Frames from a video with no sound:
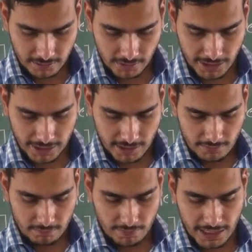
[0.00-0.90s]
Okay,
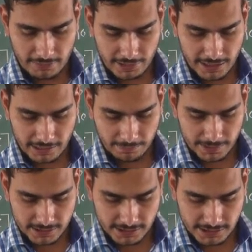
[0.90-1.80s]
whenever any
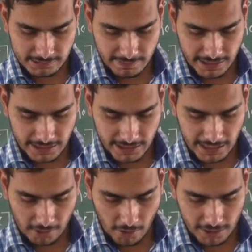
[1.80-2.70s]
person is making
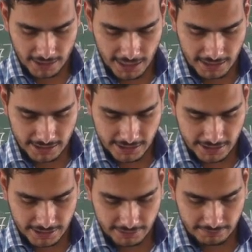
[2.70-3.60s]
a contract
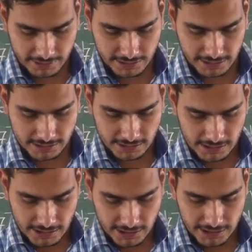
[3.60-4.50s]
related with this,
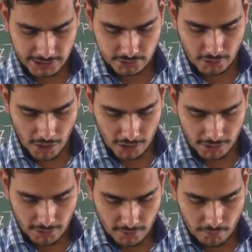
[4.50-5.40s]
it is
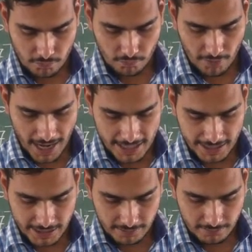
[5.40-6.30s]
not
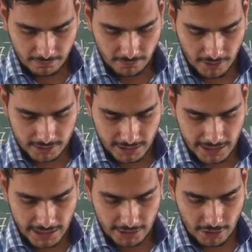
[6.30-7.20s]
valid for
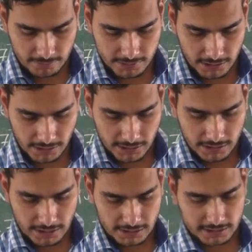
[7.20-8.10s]
any of the
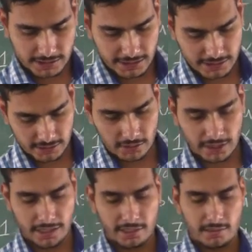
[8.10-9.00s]
consideration.
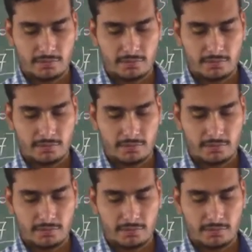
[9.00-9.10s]
Okay,